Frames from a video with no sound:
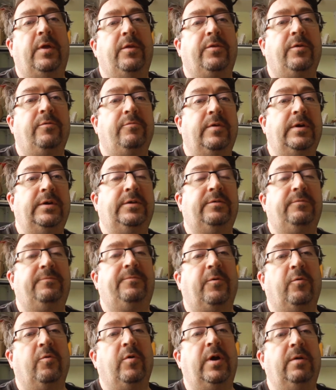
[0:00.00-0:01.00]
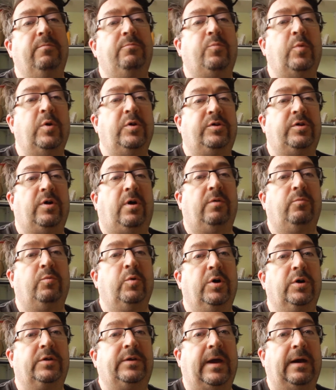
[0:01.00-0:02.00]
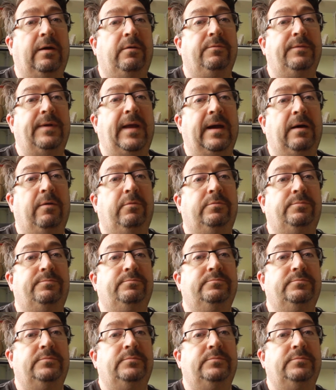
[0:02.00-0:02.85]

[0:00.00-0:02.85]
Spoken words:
the reason for it, which I've worked out now,